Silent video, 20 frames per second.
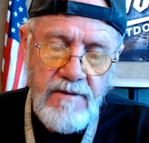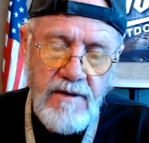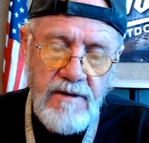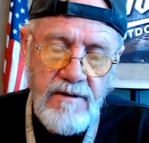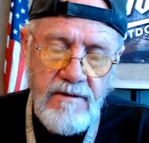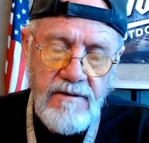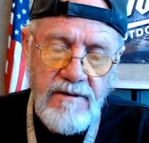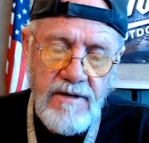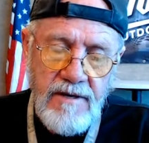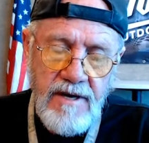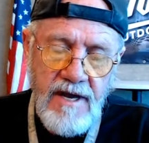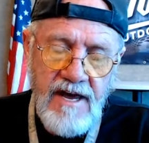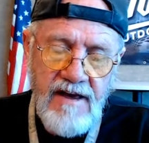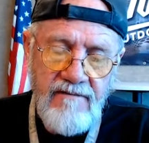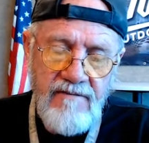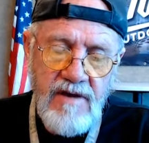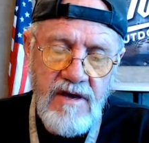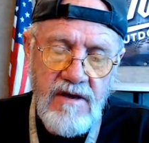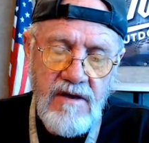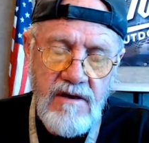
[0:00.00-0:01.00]

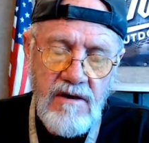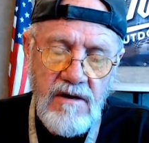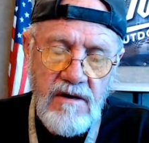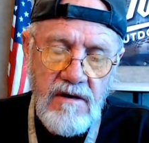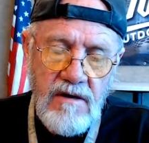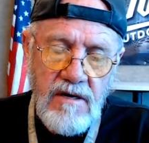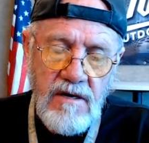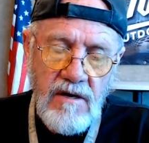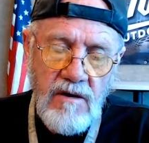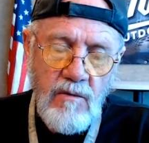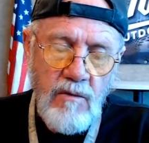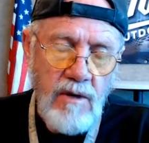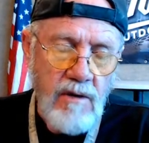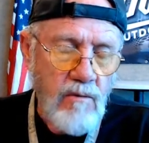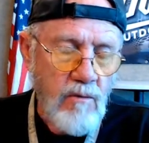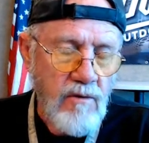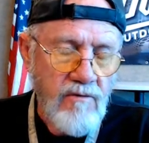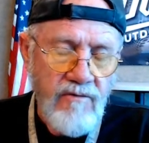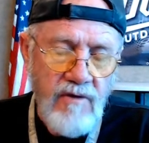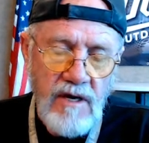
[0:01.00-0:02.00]
Navy,
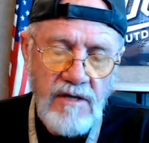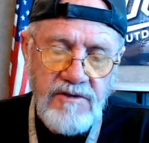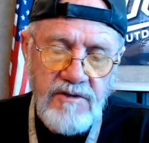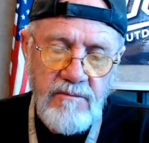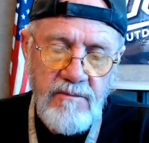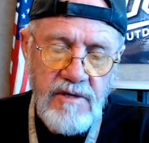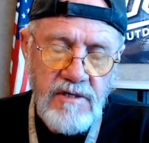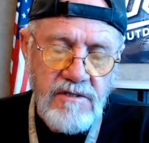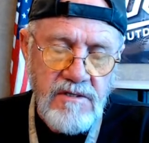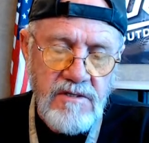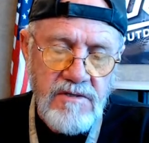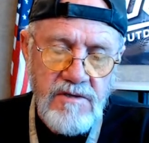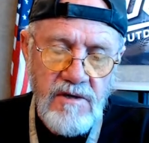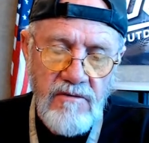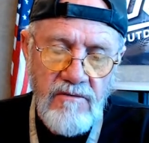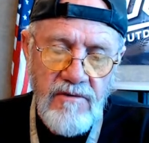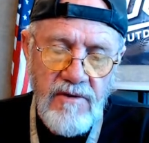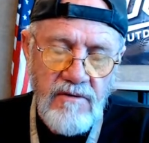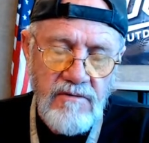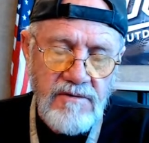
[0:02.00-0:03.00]
we've got some issues
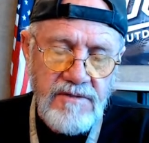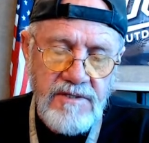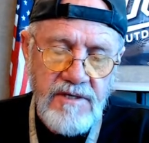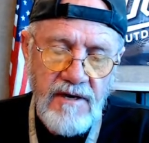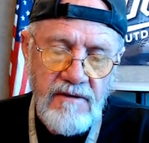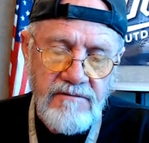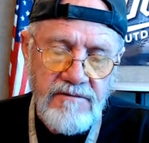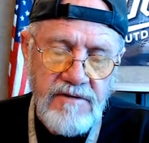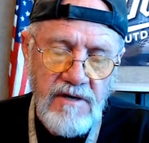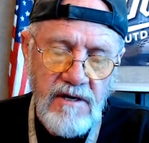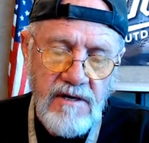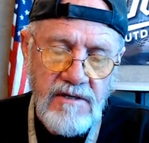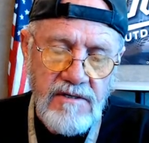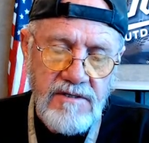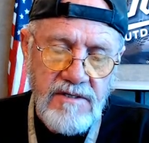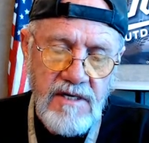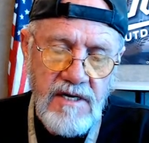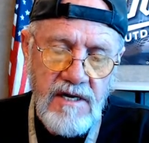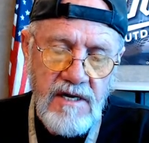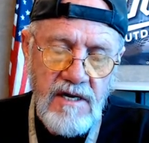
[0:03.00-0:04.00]
over there in the South China
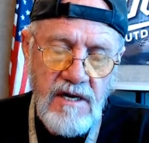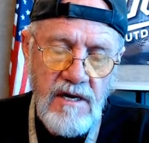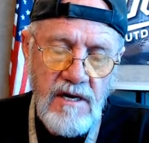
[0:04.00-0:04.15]
Sea.